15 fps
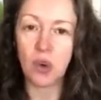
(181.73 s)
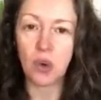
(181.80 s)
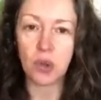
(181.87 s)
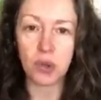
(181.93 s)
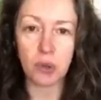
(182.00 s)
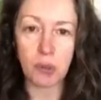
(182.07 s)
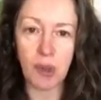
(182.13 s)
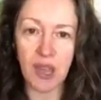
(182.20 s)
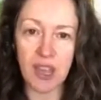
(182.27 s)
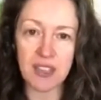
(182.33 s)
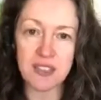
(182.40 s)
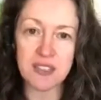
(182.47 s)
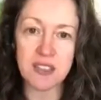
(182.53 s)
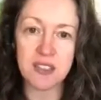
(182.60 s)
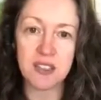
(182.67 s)
or your
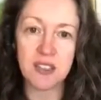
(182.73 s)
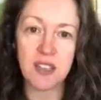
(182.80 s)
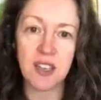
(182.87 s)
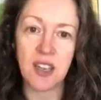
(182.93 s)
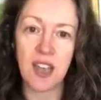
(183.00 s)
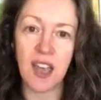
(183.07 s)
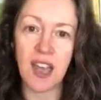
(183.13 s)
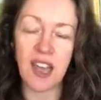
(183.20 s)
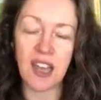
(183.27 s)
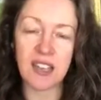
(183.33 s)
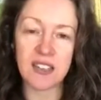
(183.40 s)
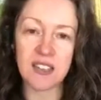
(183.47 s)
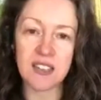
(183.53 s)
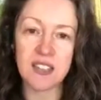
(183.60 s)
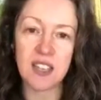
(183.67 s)
pets,
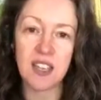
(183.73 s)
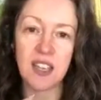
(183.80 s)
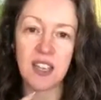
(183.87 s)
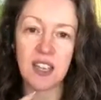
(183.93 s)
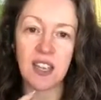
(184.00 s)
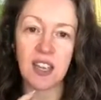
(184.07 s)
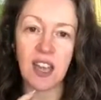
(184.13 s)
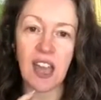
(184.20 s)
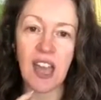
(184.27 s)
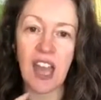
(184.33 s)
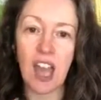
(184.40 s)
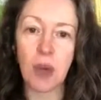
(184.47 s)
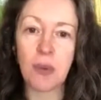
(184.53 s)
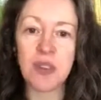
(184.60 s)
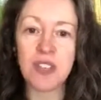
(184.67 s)
and
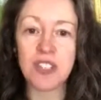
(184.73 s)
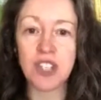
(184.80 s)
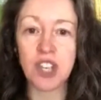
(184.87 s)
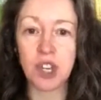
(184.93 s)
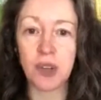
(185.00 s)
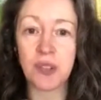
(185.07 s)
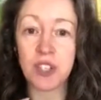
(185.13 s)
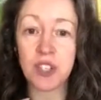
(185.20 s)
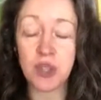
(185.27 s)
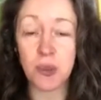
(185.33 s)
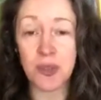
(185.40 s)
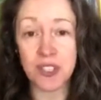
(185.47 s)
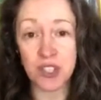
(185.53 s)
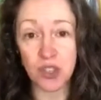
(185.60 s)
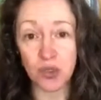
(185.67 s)
how it's going to
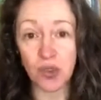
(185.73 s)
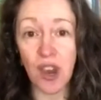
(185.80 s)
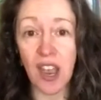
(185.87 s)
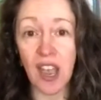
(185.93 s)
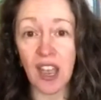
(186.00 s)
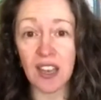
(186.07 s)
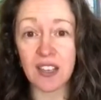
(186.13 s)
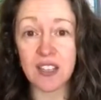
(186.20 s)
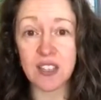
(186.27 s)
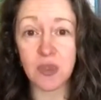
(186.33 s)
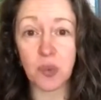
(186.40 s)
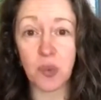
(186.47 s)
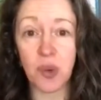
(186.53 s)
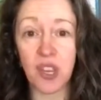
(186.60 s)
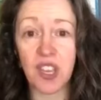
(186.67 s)
interact
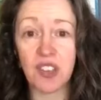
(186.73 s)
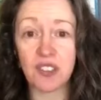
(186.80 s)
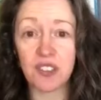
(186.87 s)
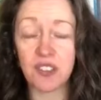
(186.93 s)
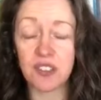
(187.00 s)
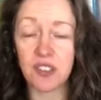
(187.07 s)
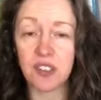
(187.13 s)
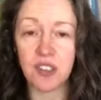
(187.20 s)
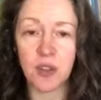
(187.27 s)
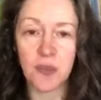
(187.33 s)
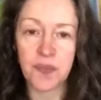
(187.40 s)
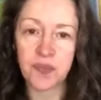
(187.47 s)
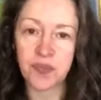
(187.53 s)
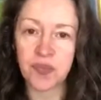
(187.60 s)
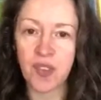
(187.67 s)
with
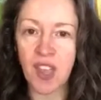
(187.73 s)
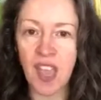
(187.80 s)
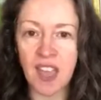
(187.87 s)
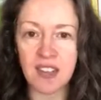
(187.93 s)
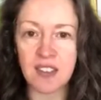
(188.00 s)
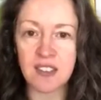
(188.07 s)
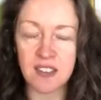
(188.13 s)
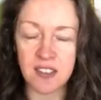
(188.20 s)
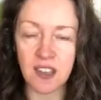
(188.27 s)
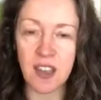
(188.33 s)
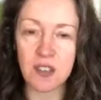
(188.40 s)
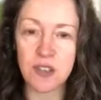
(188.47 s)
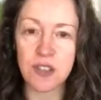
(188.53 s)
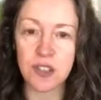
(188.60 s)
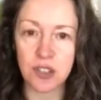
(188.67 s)
anything
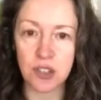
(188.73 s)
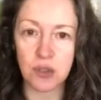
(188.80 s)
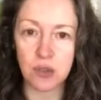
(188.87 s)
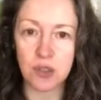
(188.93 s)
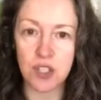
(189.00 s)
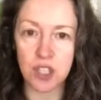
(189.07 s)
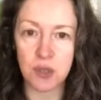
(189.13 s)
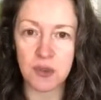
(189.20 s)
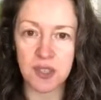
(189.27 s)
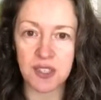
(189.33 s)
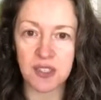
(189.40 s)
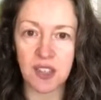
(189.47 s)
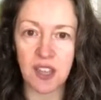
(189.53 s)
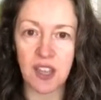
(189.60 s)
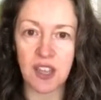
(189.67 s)
else that you're
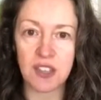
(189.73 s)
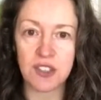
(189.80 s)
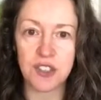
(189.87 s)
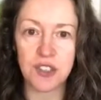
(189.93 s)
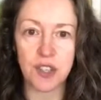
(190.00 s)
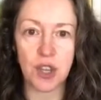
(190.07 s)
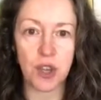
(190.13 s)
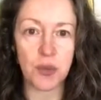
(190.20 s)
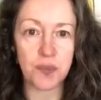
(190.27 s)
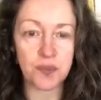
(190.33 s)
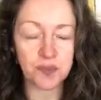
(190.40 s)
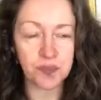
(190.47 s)
doing there. So